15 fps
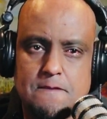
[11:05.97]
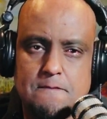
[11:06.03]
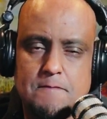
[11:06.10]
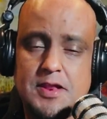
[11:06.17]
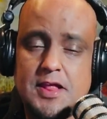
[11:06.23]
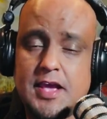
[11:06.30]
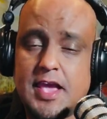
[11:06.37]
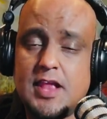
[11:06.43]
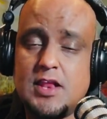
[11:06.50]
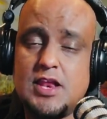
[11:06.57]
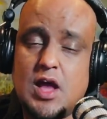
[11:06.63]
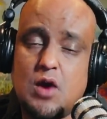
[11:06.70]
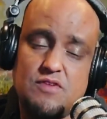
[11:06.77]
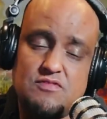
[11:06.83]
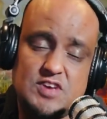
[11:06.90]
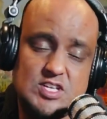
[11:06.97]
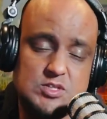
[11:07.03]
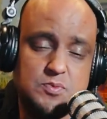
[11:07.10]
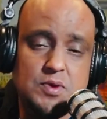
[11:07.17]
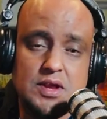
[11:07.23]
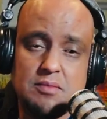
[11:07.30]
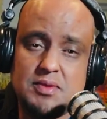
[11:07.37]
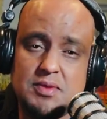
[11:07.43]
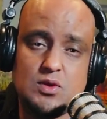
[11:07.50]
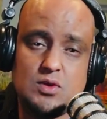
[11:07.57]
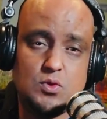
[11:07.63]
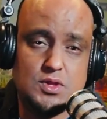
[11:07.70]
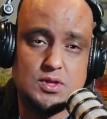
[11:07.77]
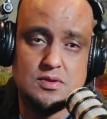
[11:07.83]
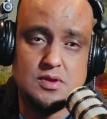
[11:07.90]
But again, now we have experimented
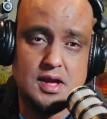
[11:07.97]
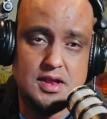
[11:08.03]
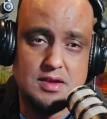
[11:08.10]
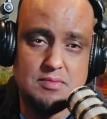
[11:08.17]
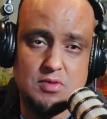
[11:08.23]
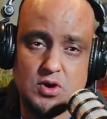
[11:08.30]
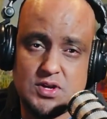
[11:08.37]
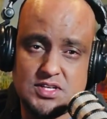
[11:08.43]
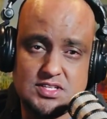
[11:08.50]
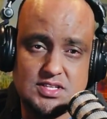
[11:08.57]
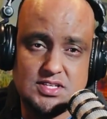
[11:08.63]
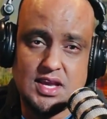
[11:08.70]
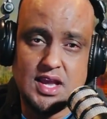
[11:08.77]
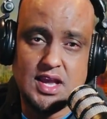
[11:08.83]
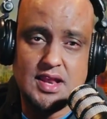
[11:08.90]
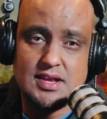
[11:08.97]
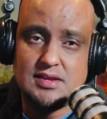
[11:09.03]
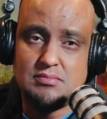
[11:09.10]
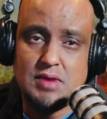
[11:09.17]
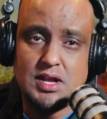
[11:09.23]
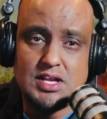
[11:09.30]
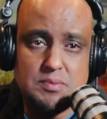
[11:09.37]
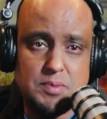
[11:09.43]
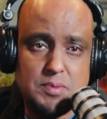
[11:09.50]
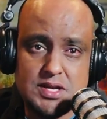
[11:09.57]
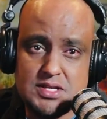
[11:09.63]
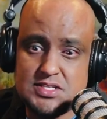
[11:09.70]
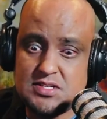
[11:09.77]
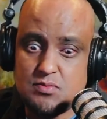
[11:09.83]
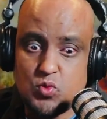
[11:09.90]
with democracy and
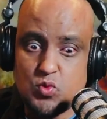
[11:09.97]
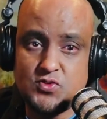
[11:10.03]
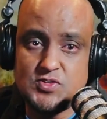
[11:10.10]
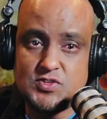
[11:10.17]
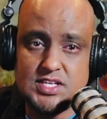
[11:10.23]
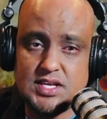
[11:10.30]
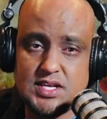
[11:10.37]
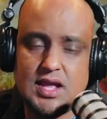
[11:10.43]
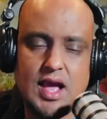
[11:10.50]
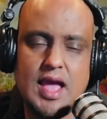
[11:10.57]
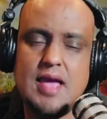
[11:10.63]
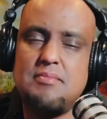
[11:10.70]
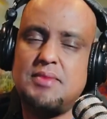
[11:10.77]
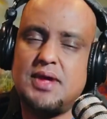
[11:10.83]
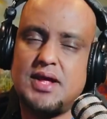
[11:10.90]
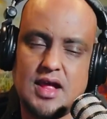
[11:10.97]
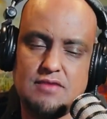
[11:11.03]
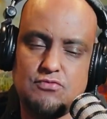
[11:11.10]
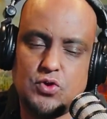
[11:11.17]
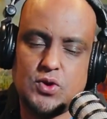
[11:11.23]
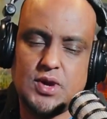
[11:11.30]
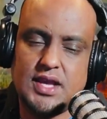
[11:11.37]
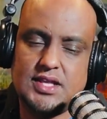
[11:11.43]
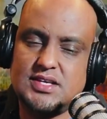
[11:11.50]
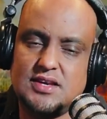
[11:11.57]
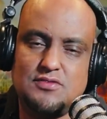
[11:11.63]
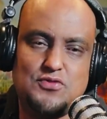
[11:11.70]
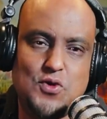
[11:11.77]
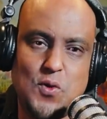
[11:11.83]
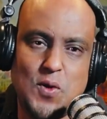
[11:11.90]
multi-partyism. We've seen, I am not
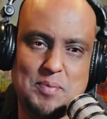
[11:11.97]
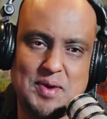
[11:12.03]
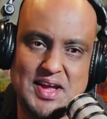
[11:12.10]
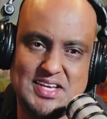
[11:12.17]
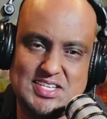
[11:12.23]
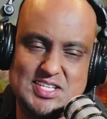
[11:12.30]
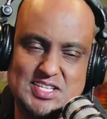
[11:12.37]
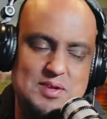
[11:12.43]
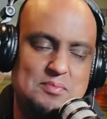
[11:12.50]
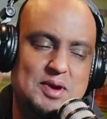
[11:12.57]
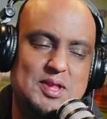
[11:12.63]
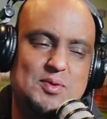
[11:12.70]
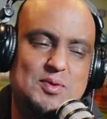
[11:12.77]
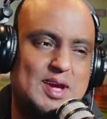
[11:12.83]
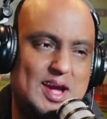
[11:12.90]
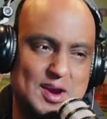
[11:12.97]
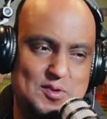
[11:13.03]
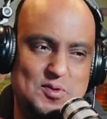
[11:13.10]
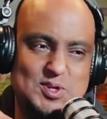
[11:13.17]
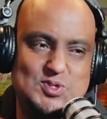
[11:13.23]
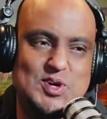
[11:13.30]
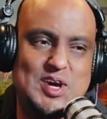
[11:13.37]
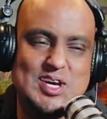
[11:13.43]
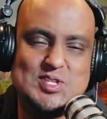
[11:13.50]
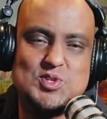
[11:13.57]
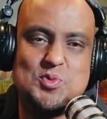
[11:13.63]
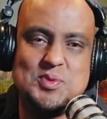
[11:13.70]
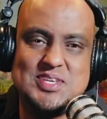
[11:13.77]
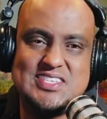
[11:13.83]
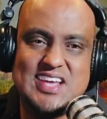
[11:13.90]
advocating for one-party system, by the way. I don't want you guys
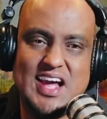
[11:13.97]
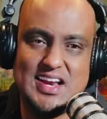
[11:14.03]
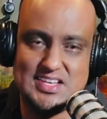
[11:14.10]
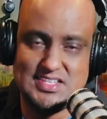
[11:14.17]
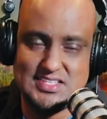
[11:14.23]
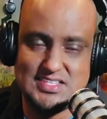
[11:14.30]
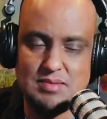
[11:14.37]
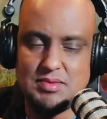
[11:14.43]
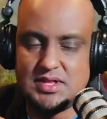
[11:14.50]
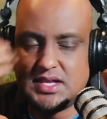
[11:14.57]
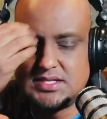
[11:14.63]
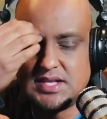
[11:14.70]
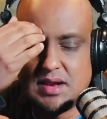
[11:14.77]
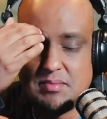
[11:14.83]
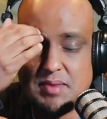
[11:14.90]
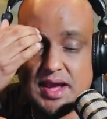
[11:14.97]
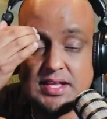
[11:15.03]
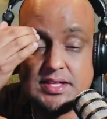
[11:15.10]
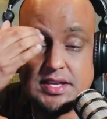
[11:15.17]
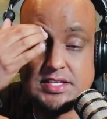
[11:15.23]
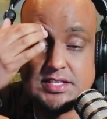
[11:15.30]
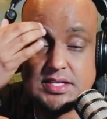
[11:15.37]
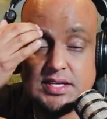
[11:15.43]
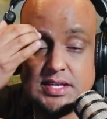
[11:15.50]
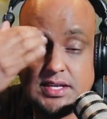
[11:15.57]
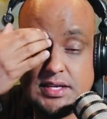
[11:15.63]
to misunderstand me. That's not my intention.